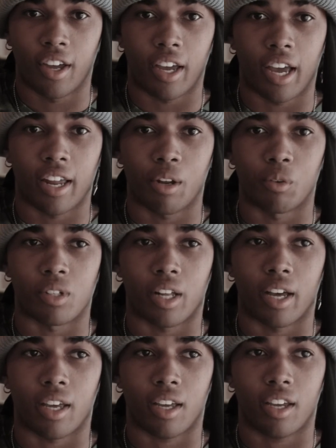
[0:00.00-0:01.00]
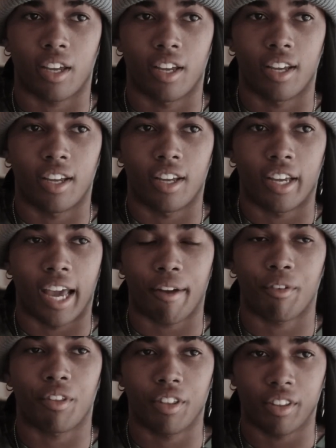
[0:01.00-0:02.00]
And it was like
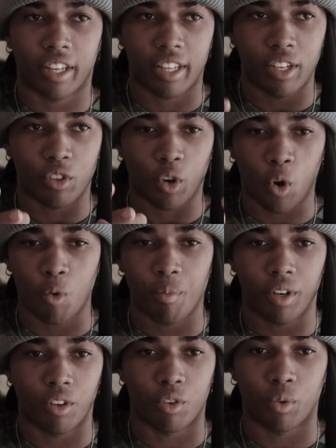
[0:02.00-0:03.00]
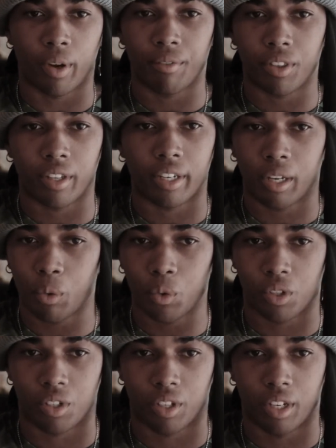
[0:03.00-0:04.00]
everything that he told me to do, everything that he
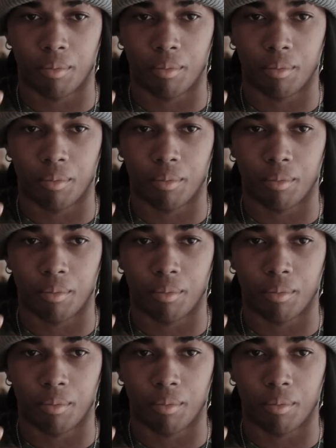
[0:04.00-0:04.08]
was